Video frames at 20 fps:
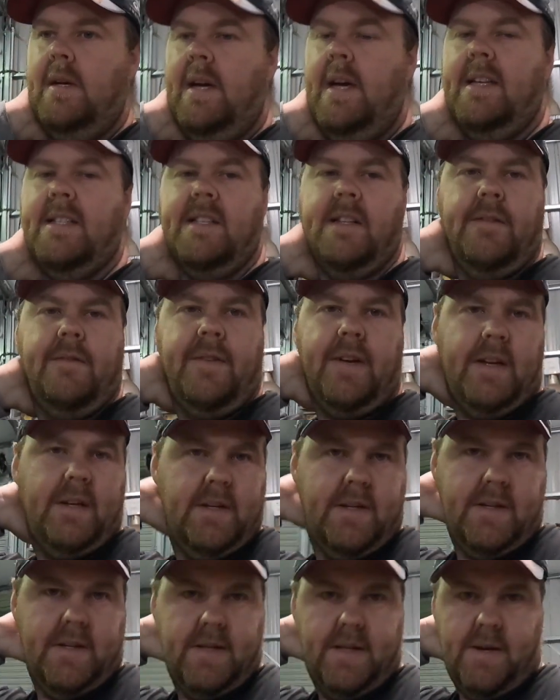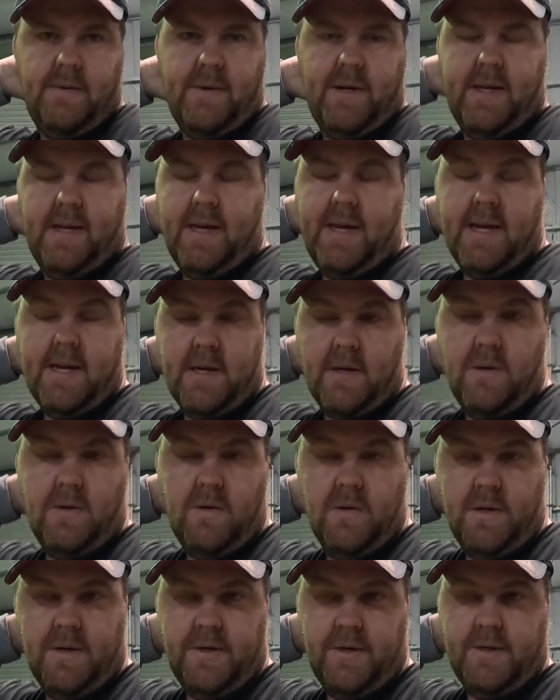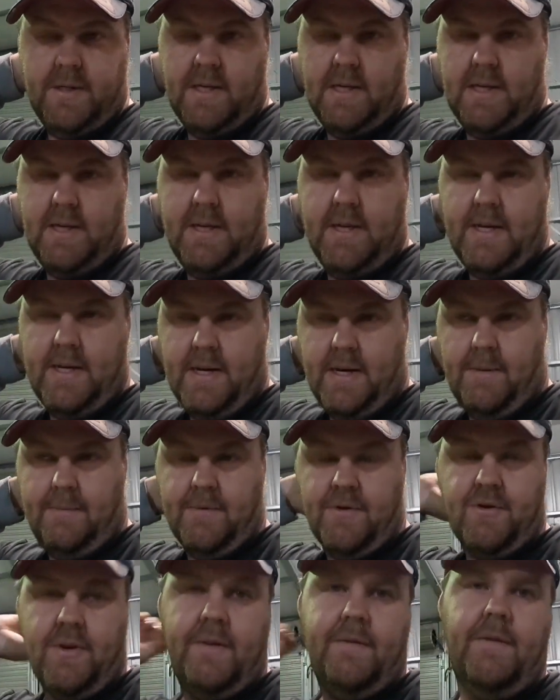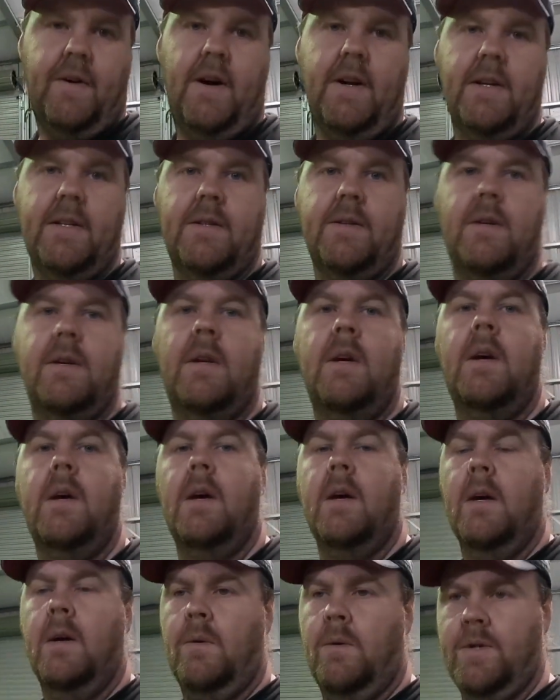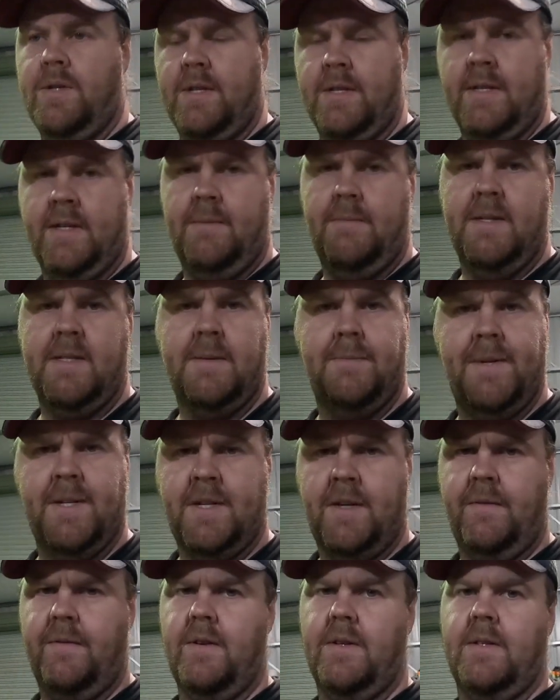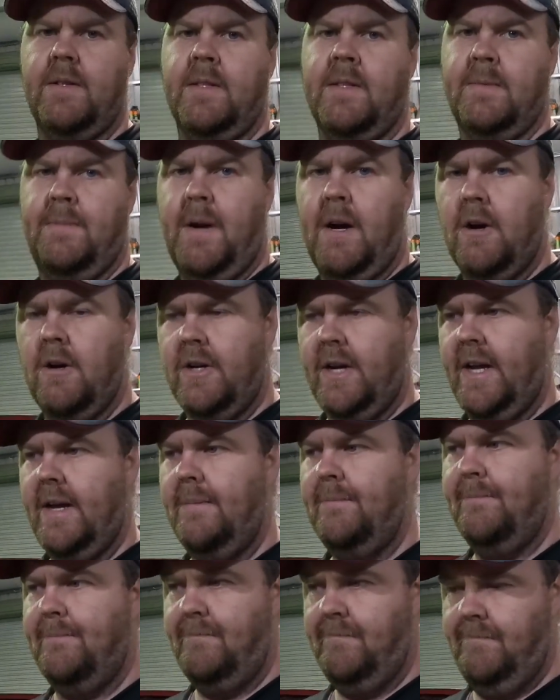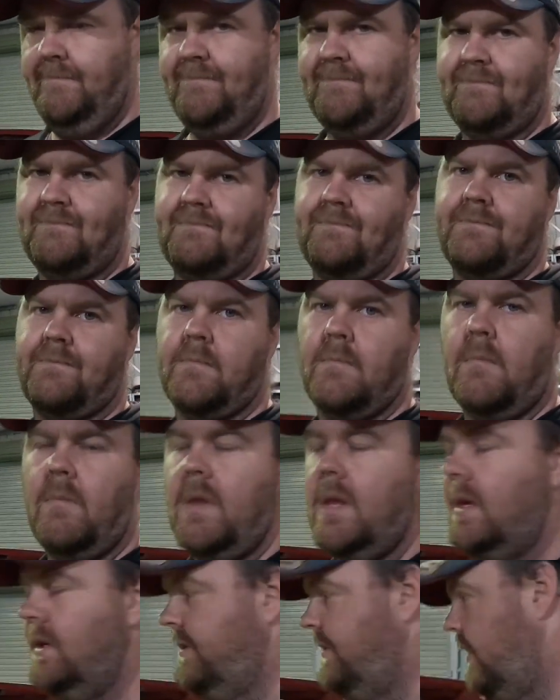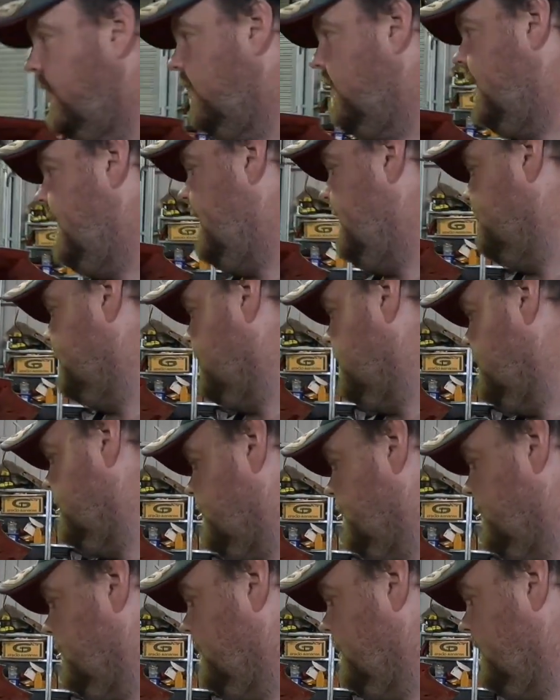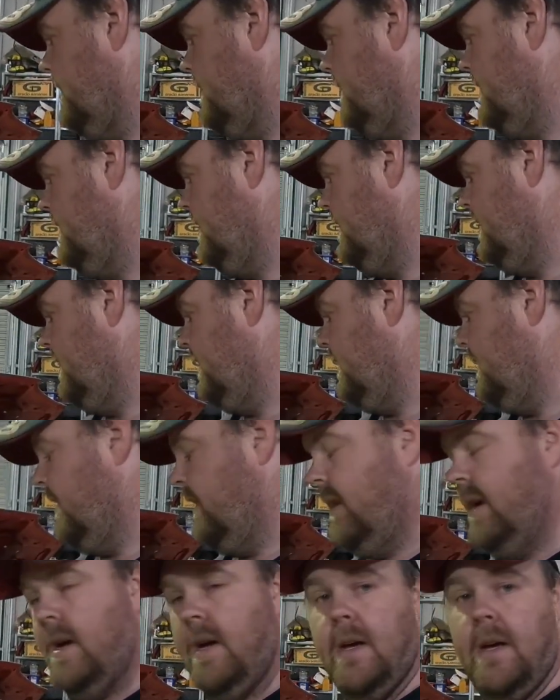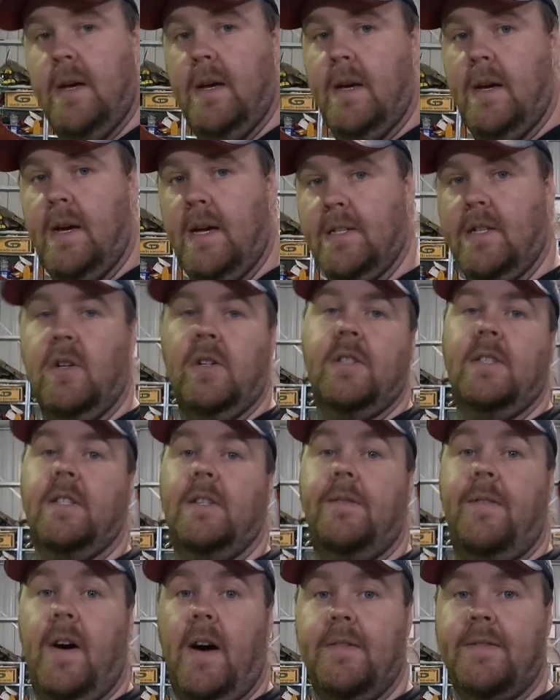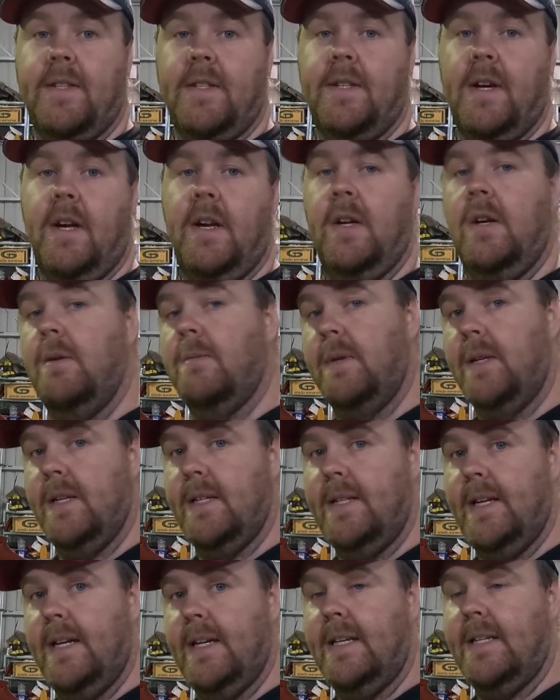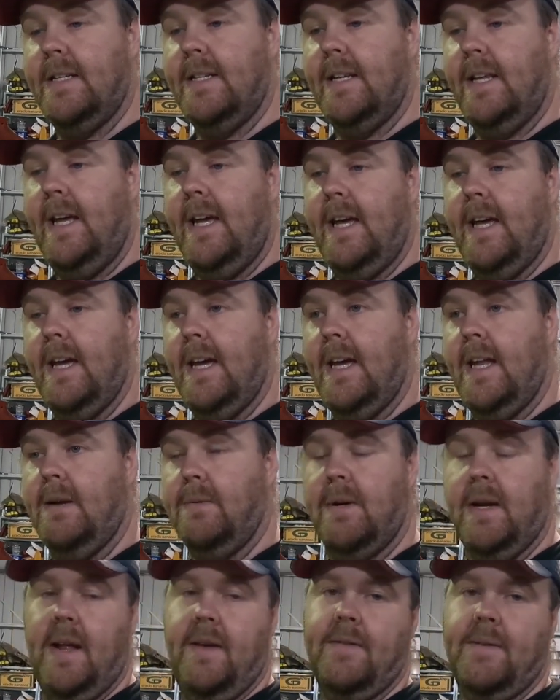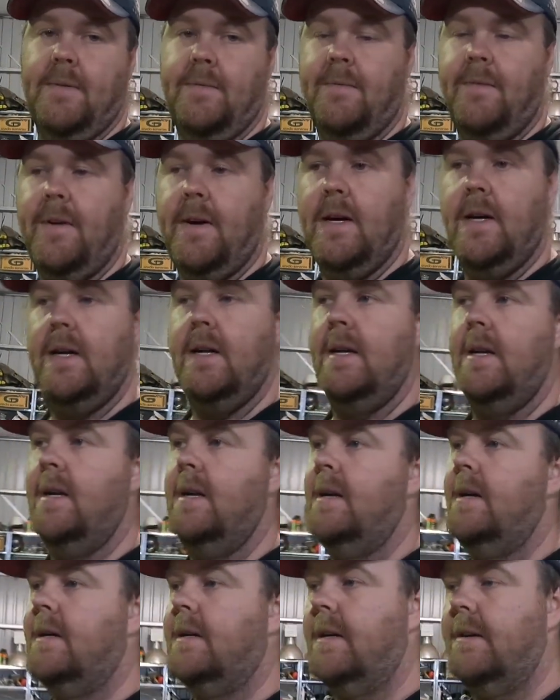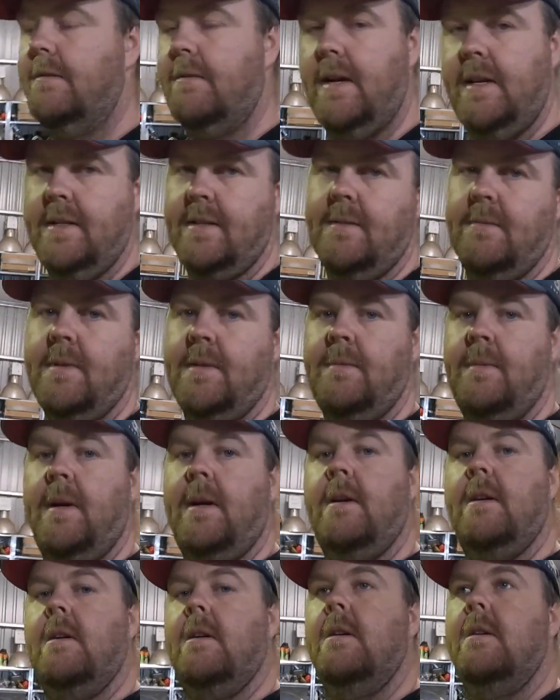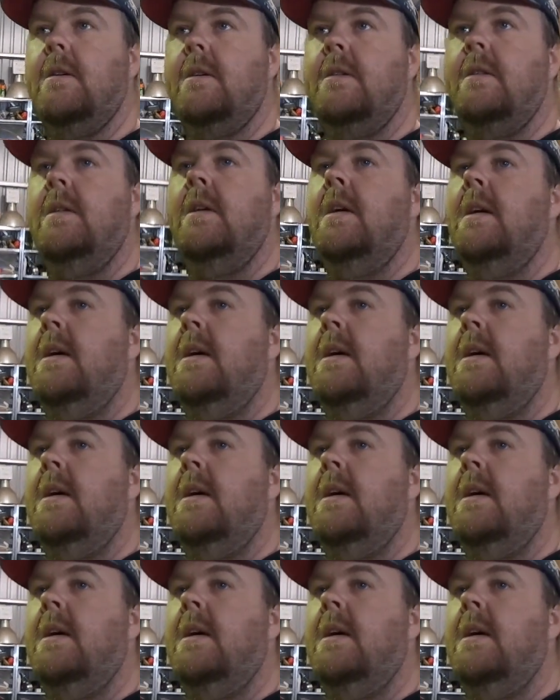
is an event that we here call in New Zealand Street Fighters, which is a Mitsubishi versus Subaru day. So I am going to, as long as it survives the dyno, I'm going to take it to that, and I'm going to have some fun. I'm going to race some Subarus,